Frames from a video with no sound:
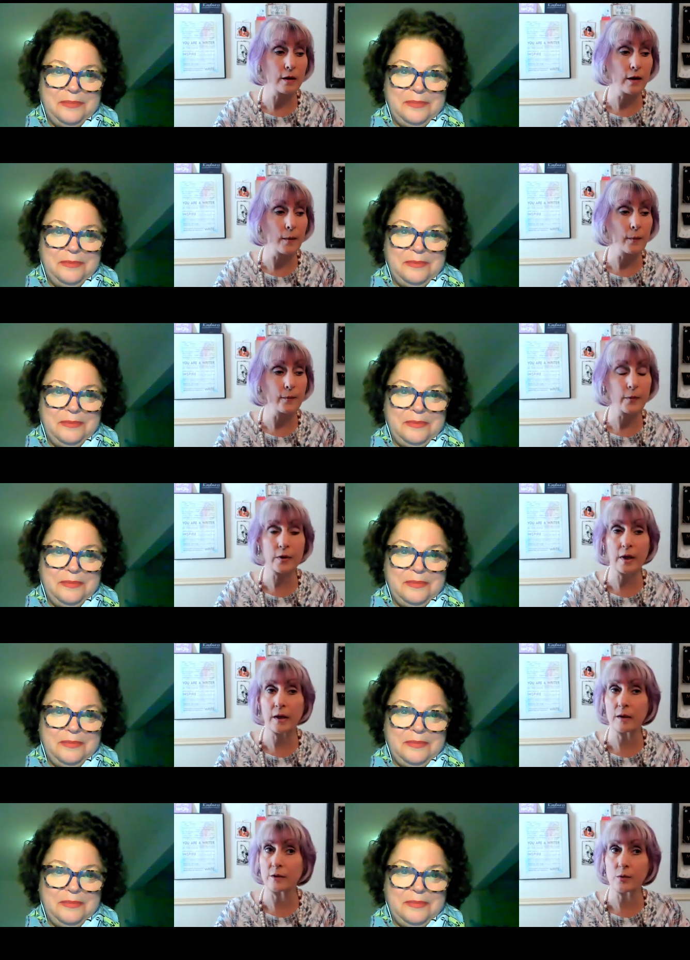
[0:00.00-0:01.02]
Speaker 1: um,
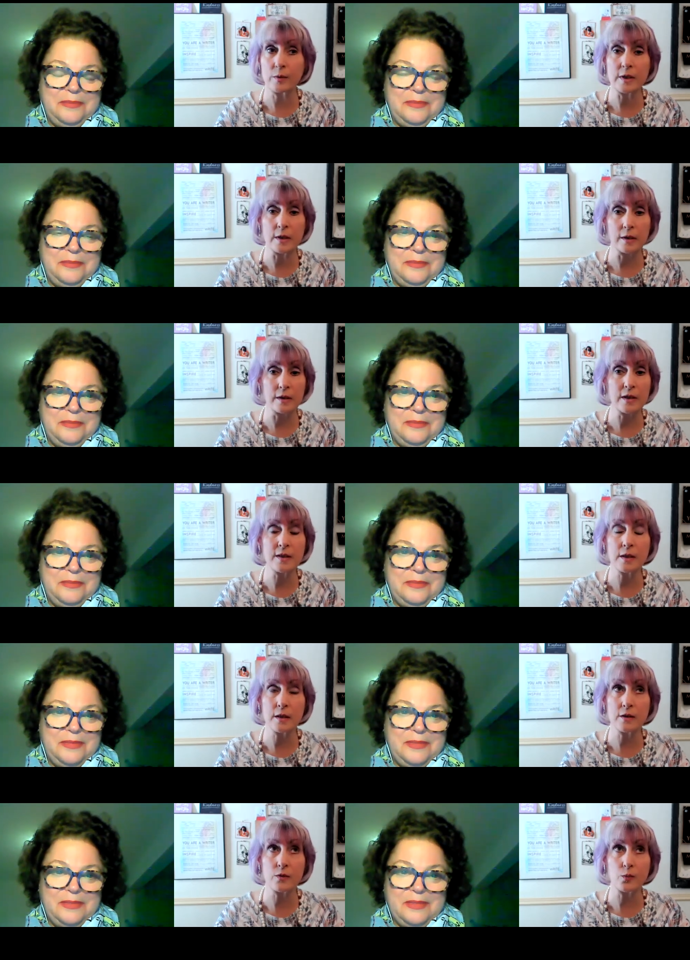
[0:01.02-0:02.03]
Teresa, this
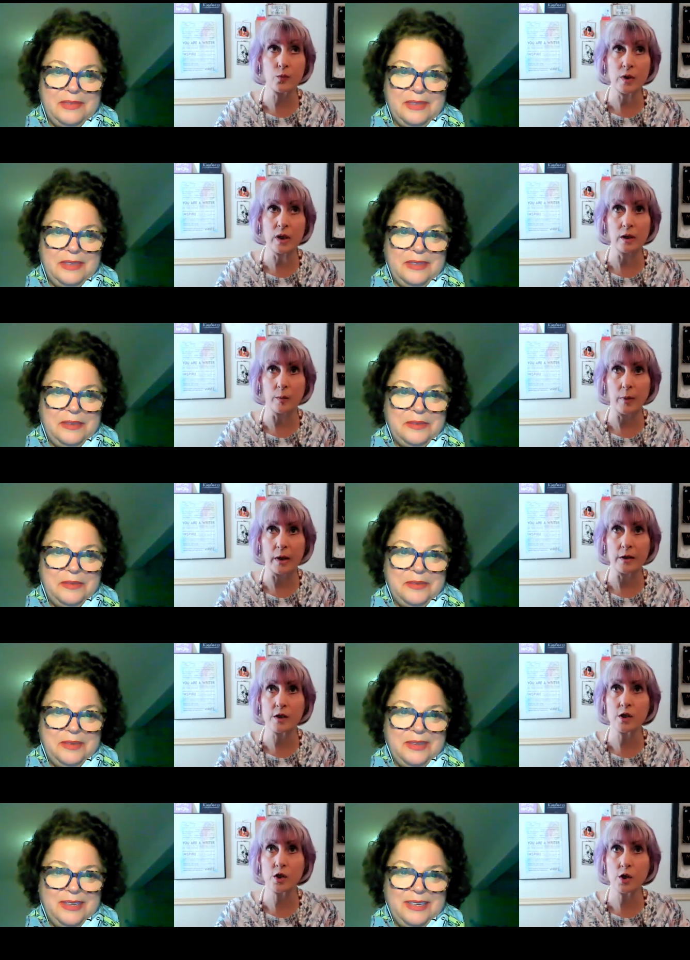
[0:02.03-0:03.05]
has really
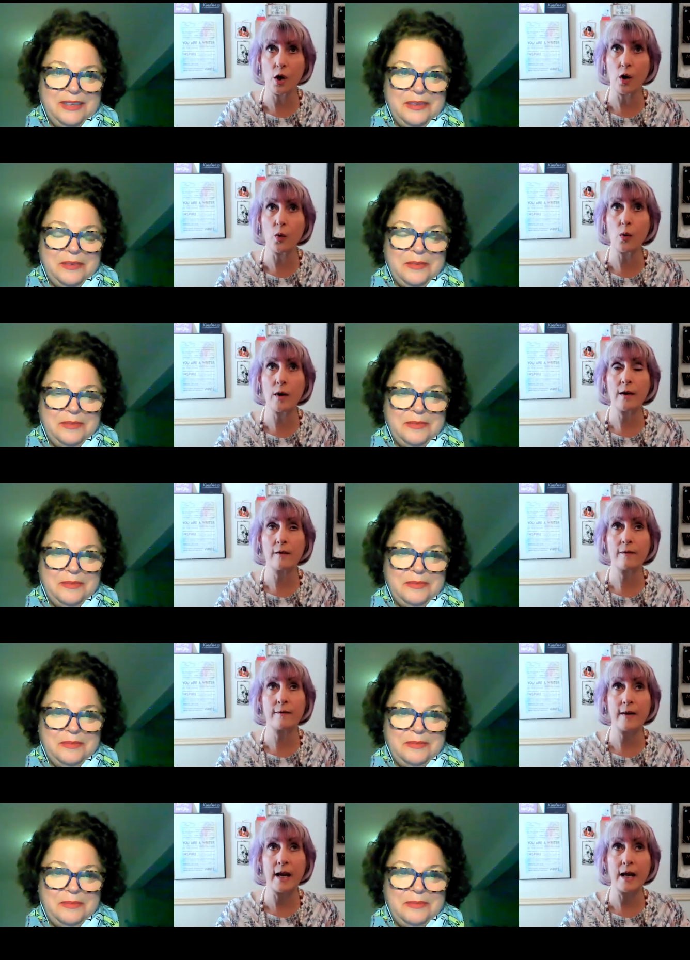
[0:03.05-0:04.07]
been so
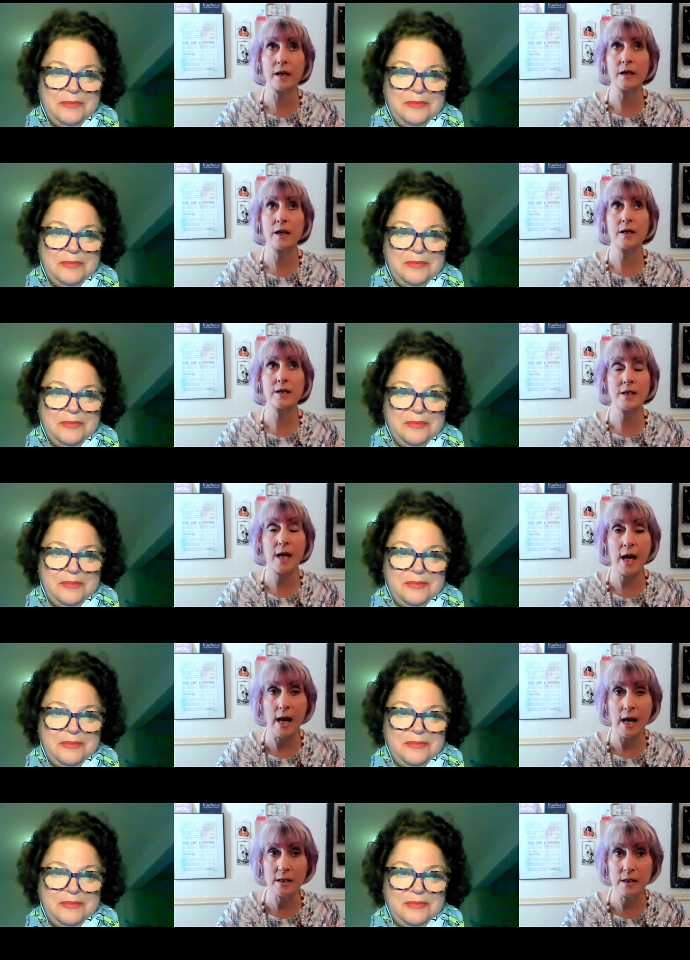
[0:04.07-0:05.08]
fantastic
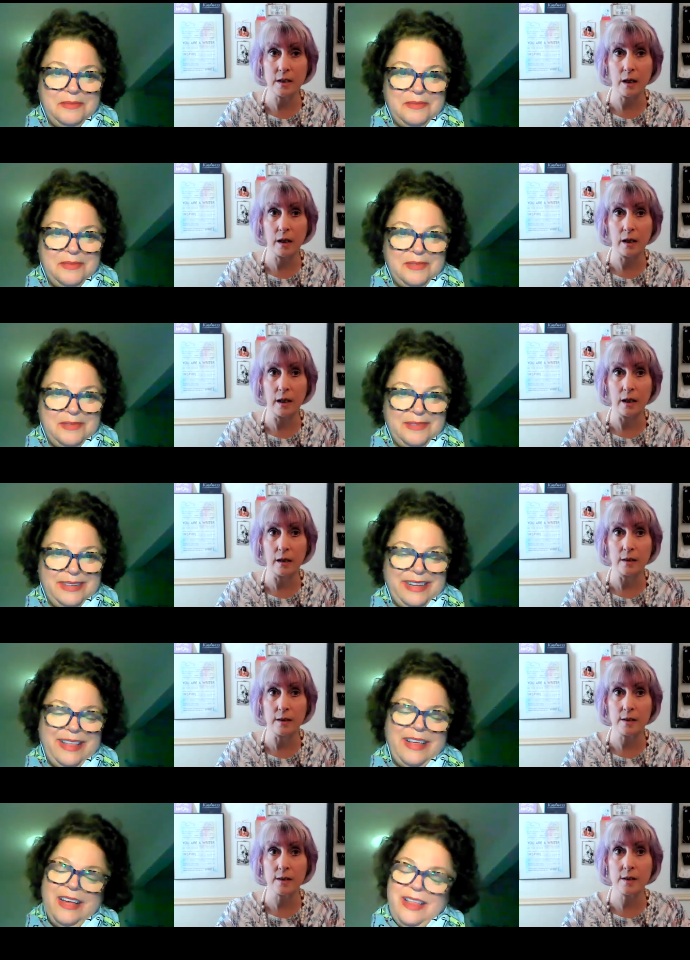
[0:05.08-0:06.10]
fantastic and
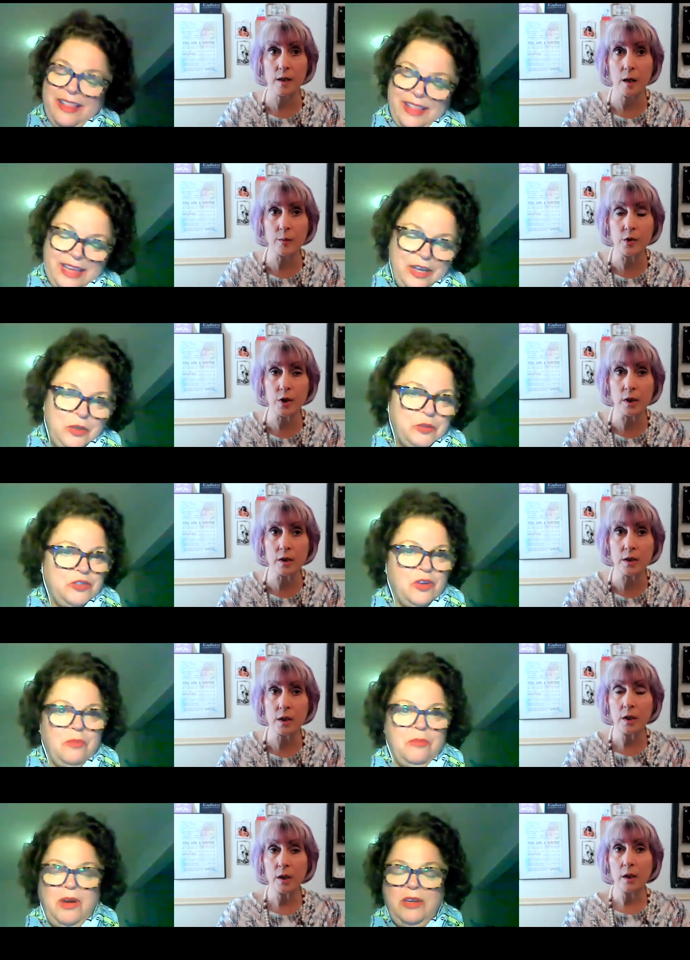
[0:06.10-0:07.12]
it's a subject
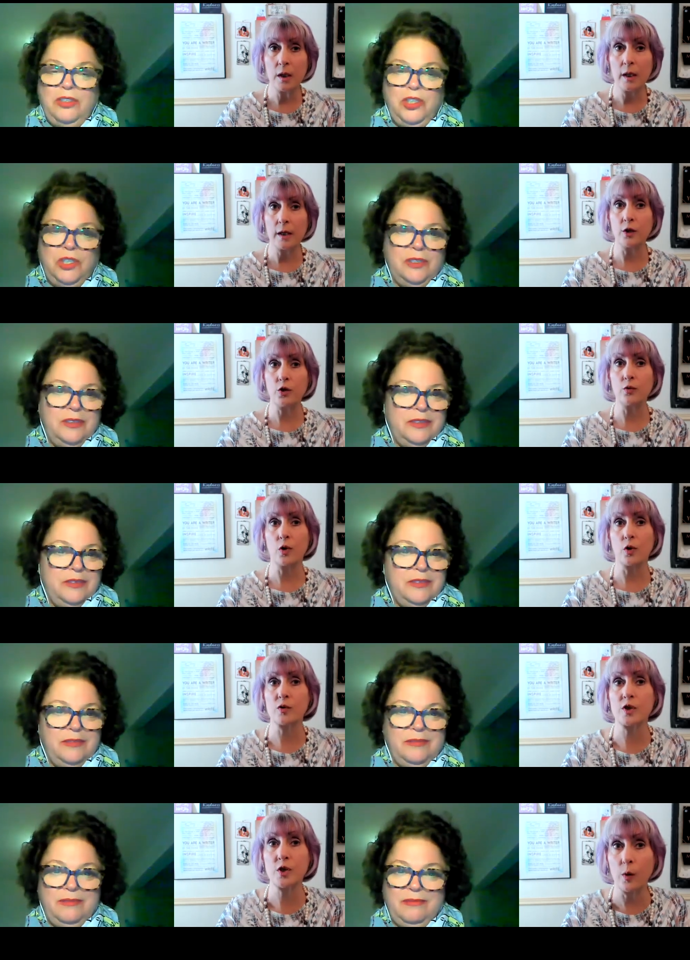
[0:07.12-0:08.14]
so and you know
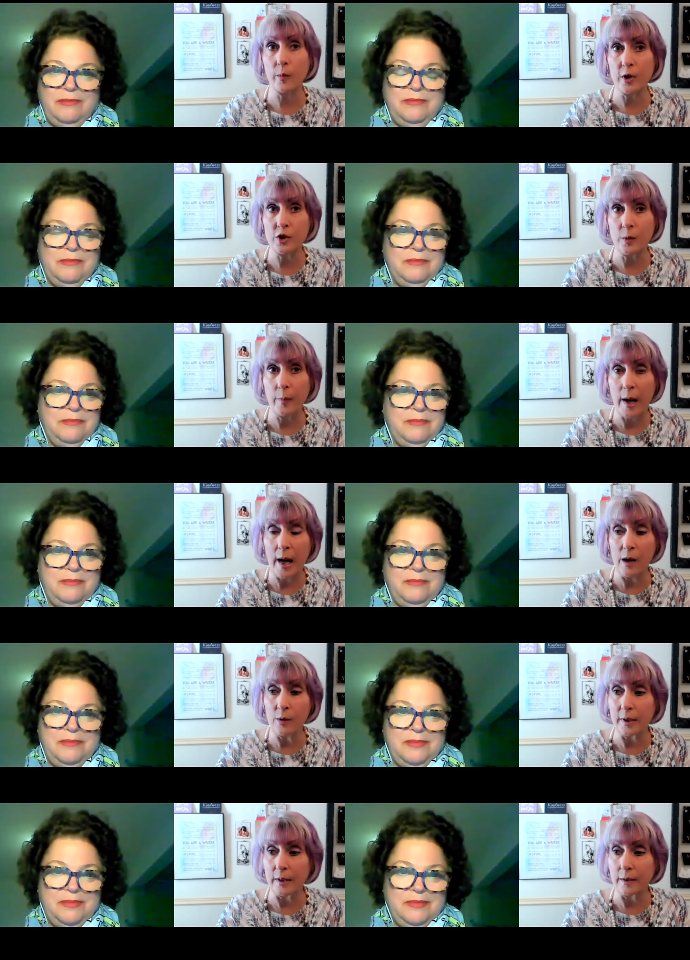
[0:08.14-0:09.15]
so much
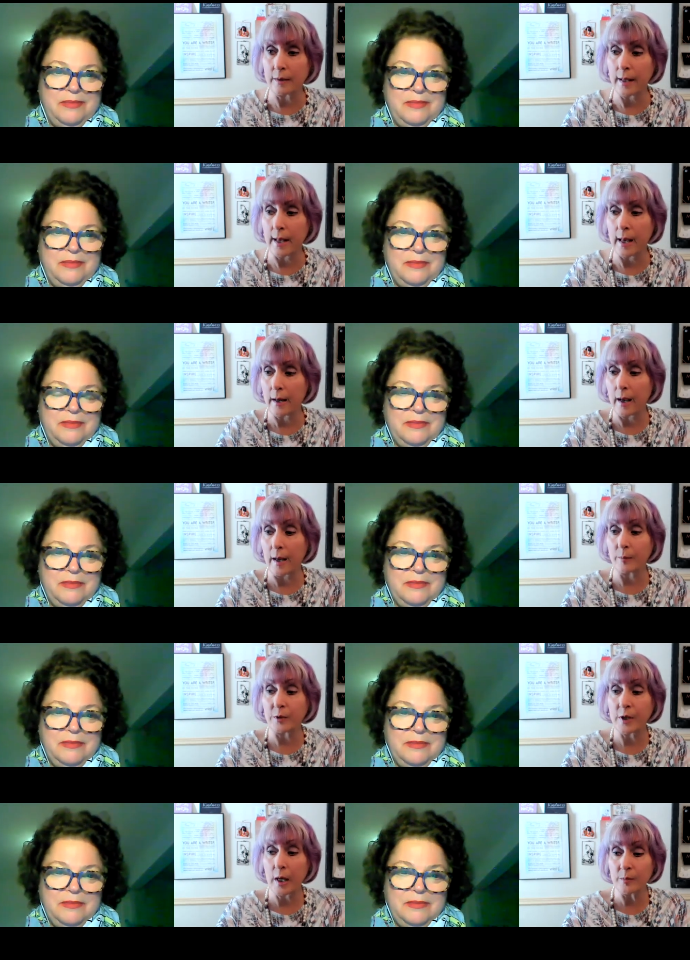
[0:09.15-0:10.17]
about it that
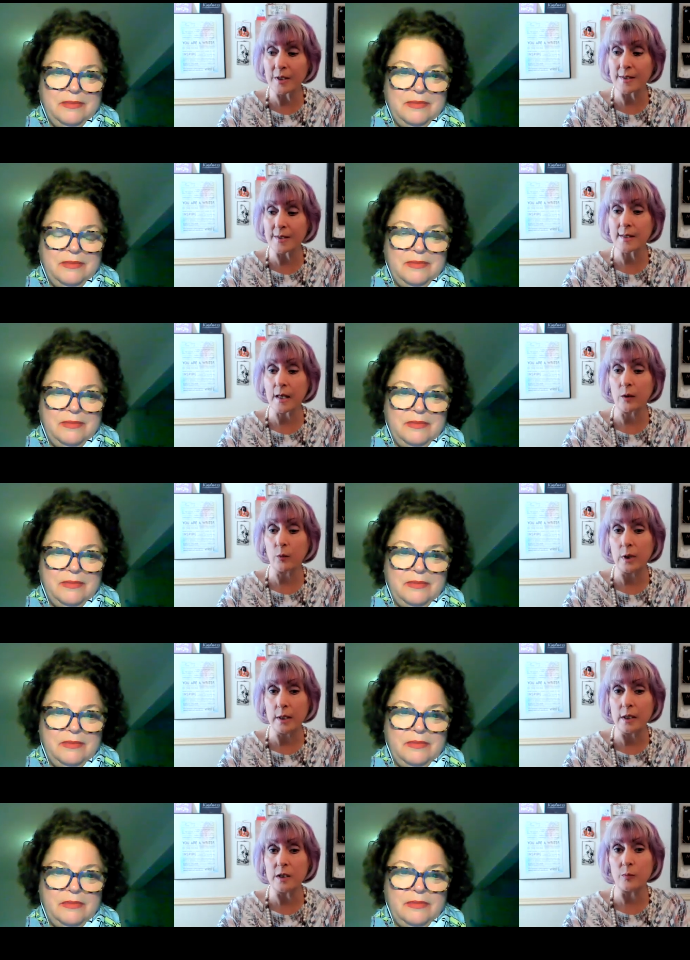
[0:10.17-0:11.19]
i'm tempted to say we
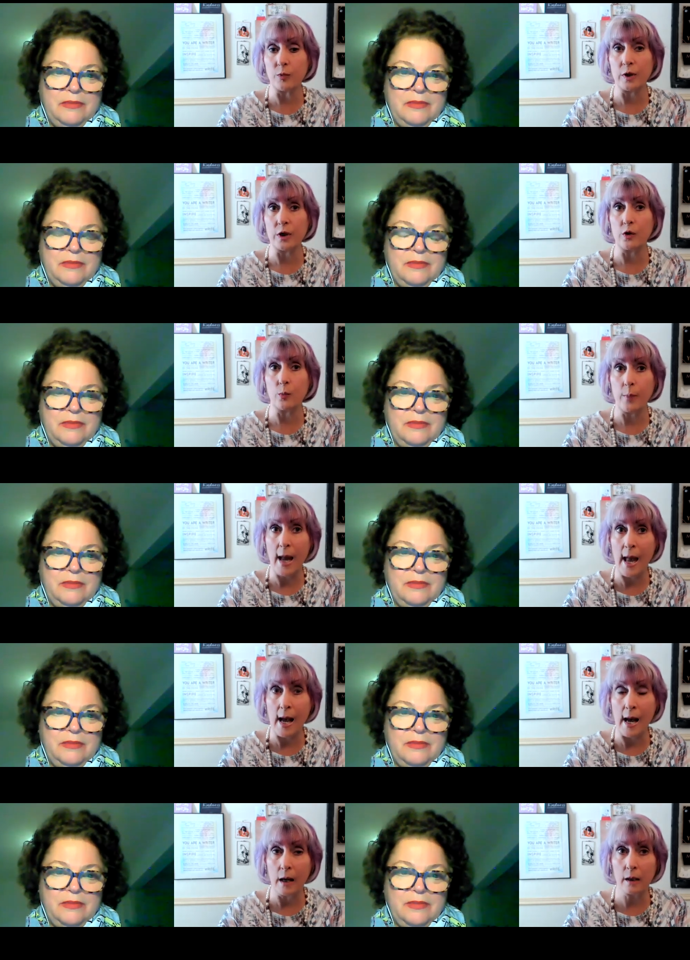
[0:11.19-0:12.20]
need to bring you
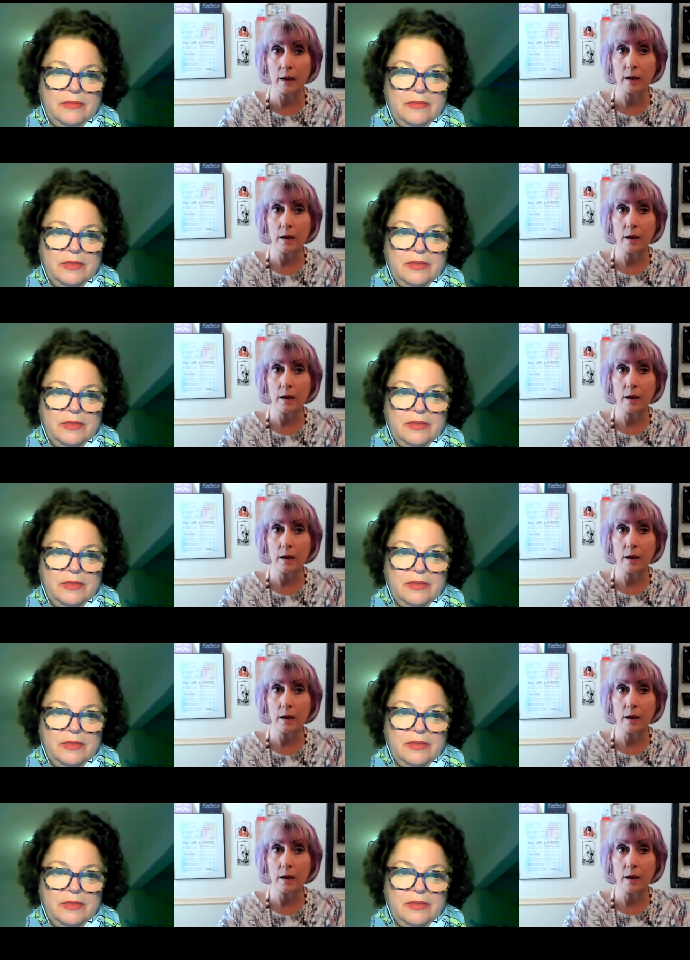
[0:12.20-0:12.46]
back